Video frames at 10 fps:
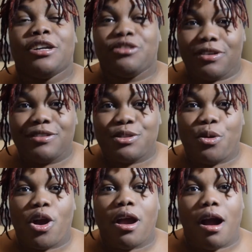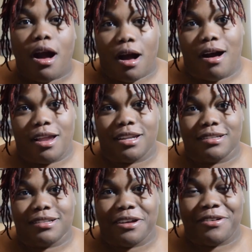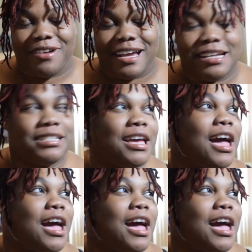thrift store haul, right?